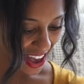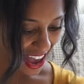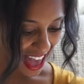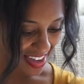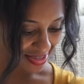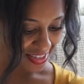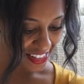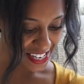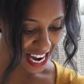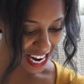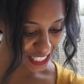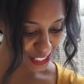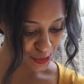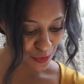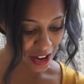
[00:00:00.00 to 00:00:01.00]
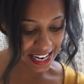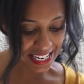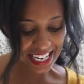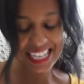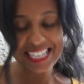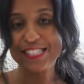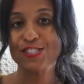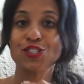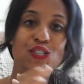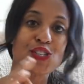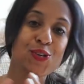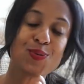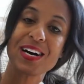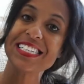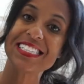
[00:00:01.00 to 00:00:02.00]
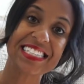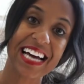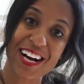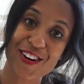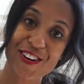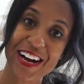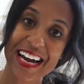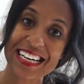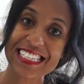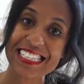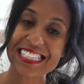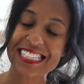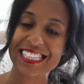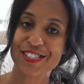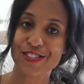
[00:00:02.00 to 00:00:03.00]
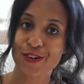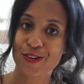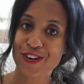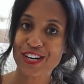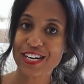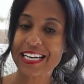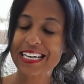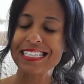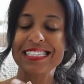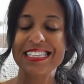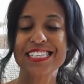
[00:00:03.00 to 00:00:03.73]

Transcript: then the next one is to decorate seasonal cookies.